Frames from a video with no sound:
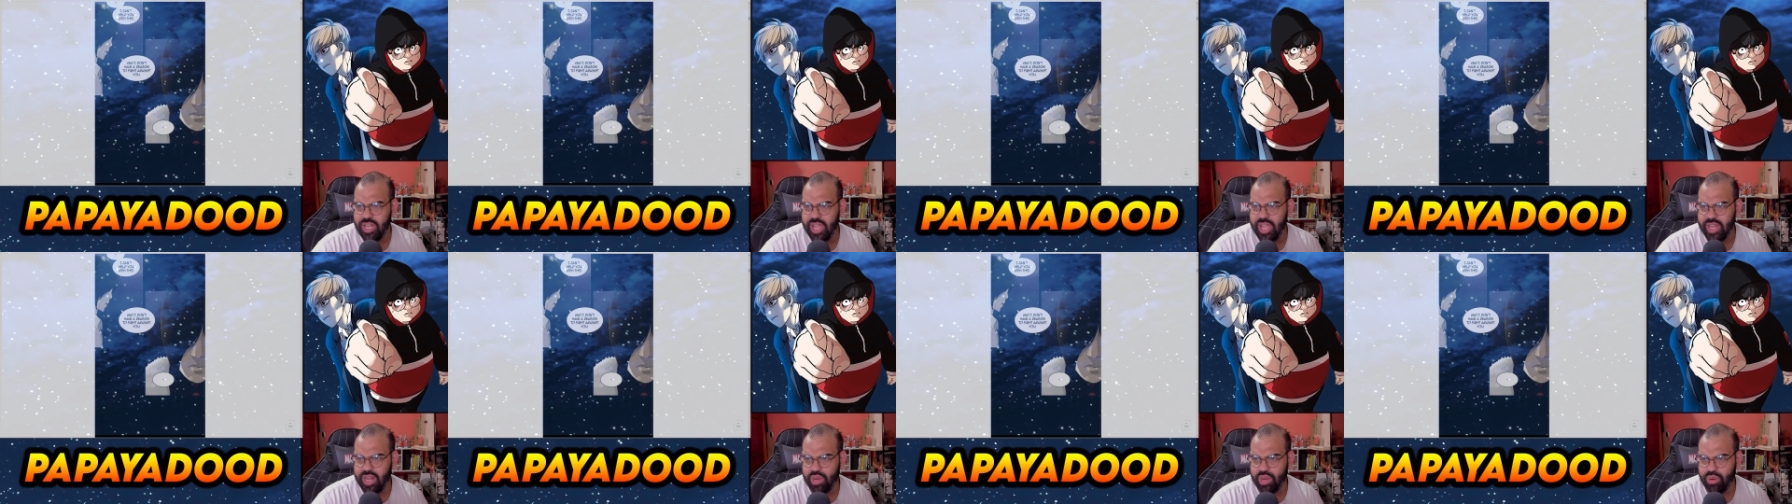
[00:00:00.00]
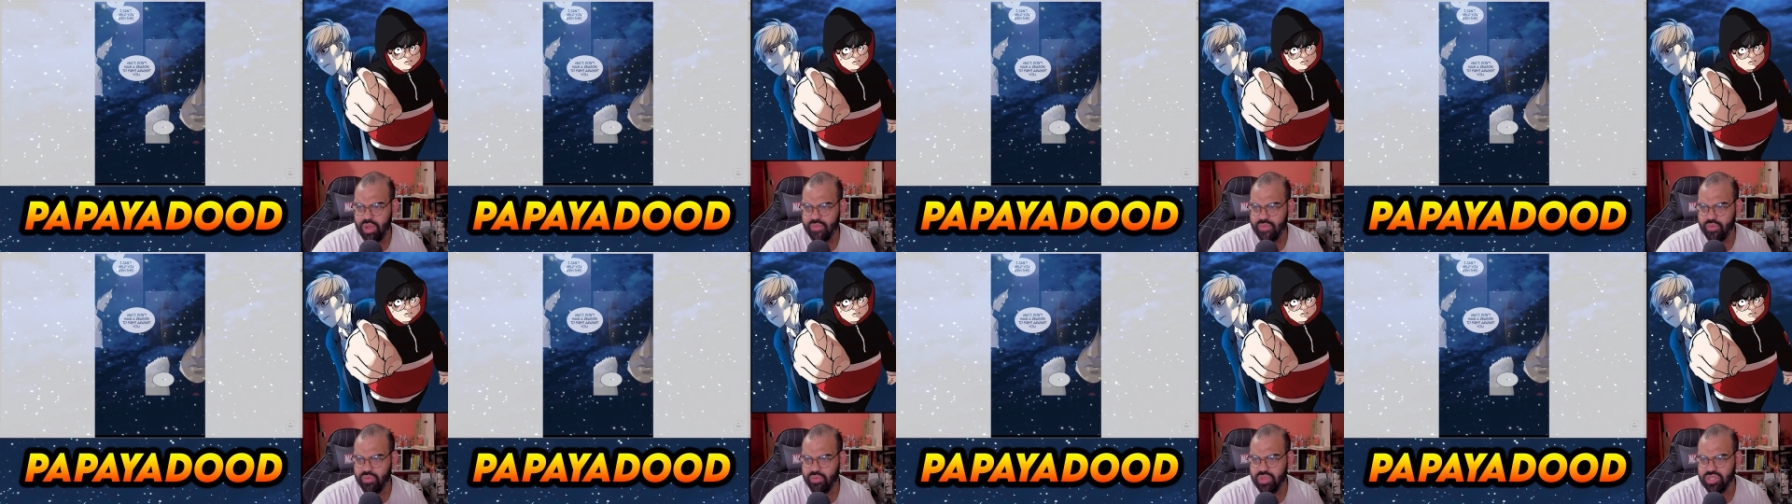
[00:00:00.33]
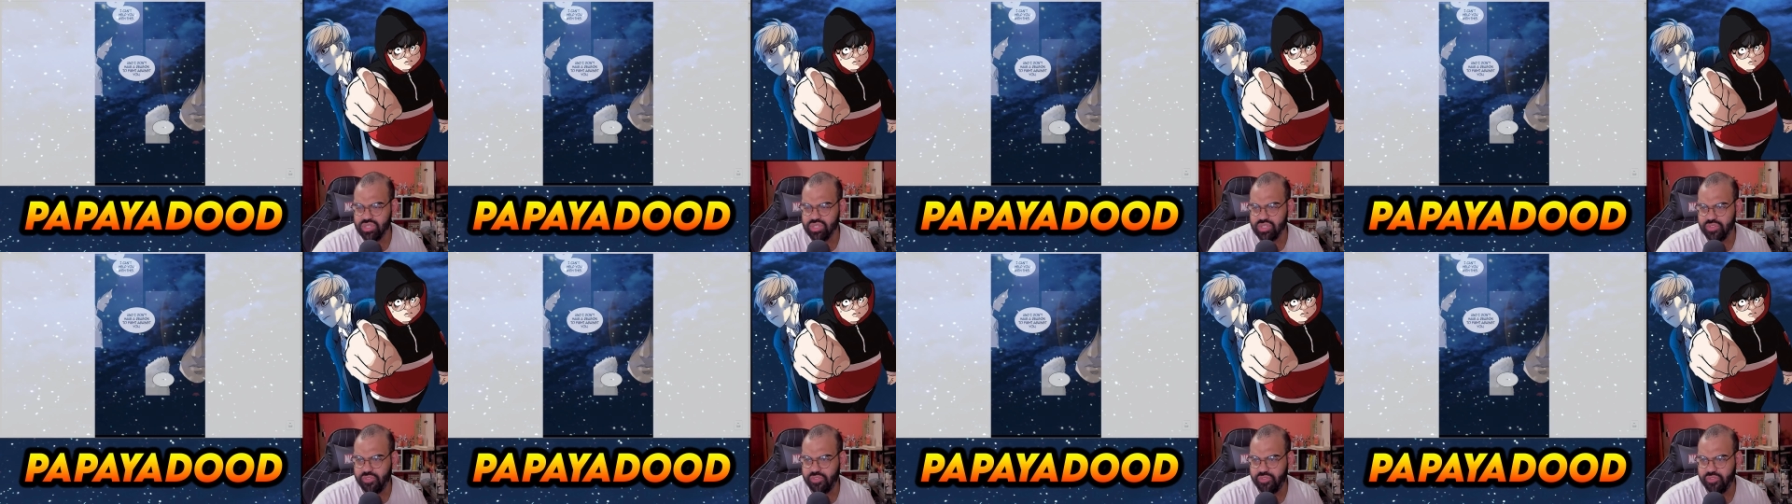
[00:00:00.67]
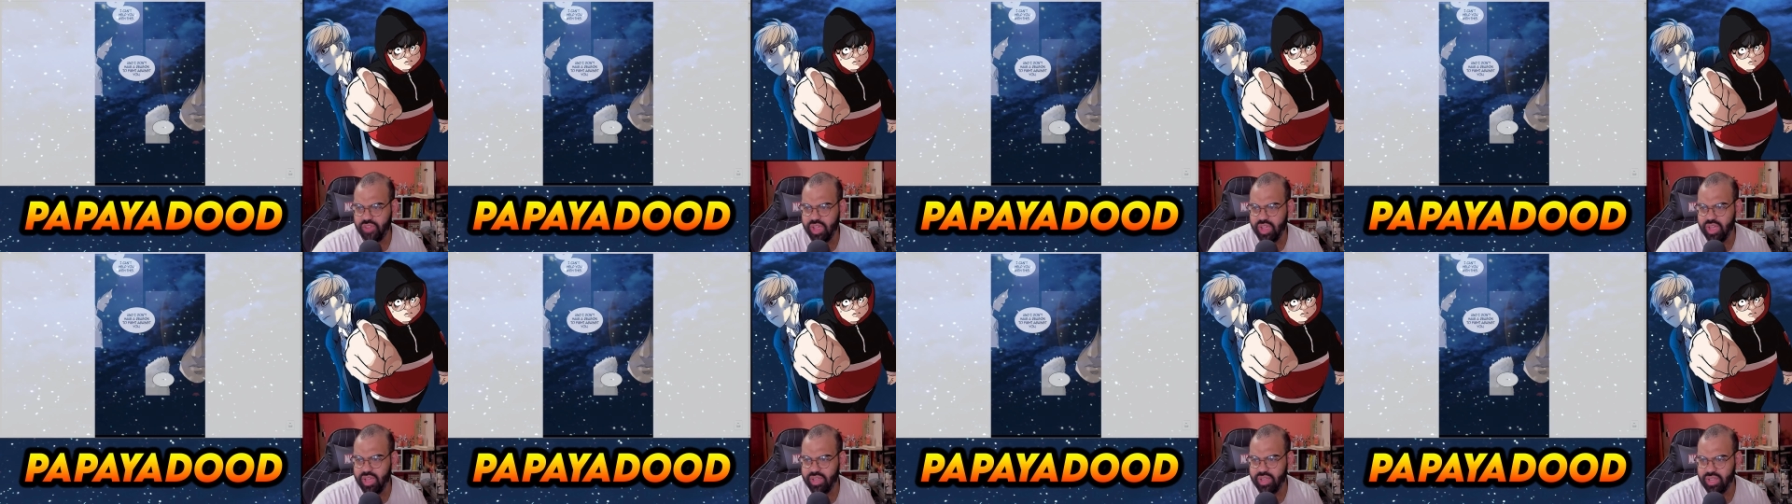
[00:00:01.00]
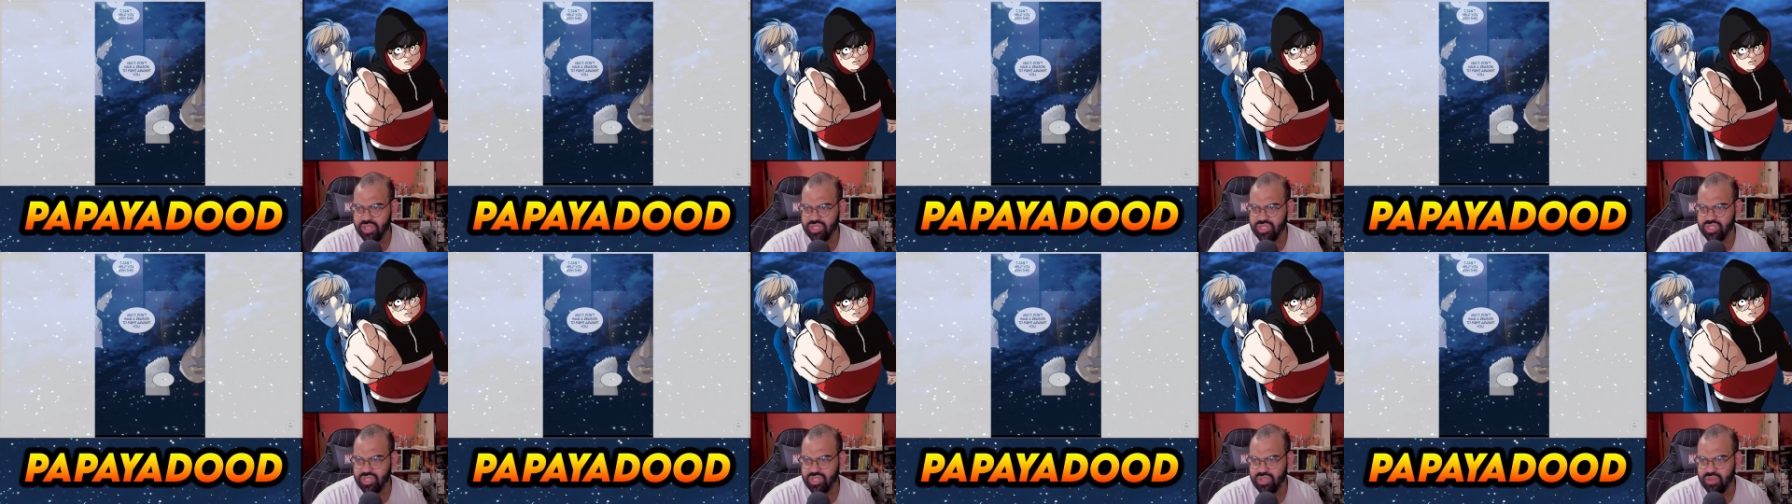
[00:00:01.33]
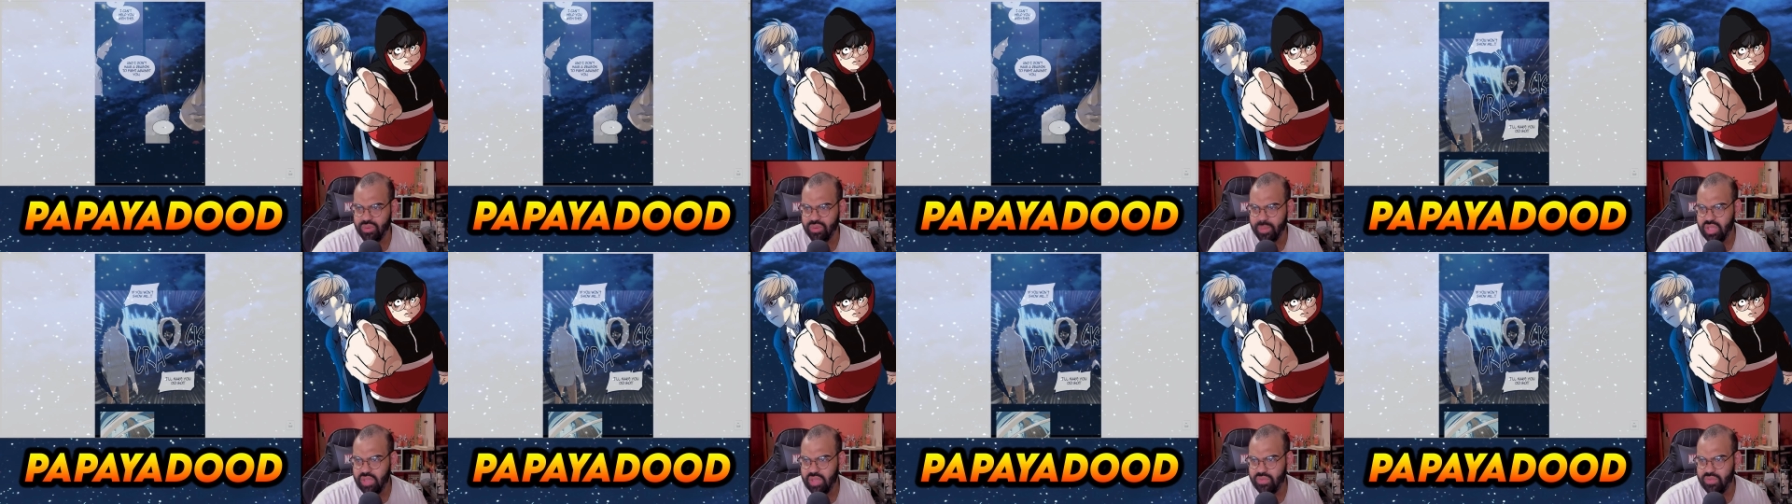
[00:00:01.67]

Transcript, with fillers: and I don't have a reason to fight against you.